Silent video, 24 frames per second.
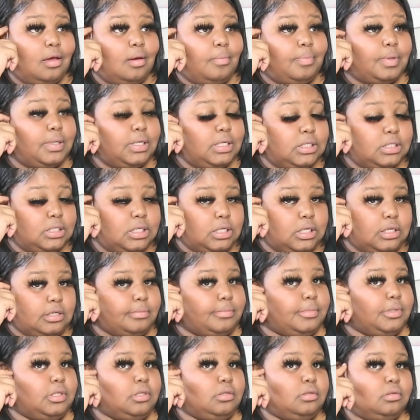please
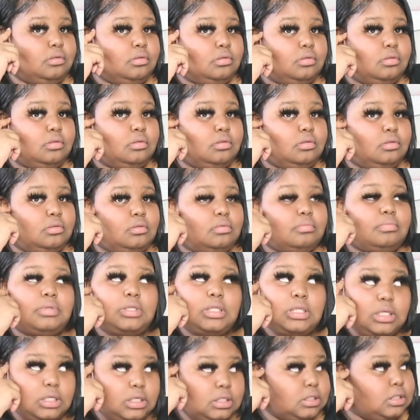DM me.
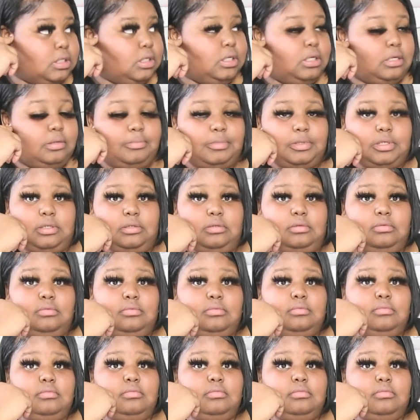Please DM me.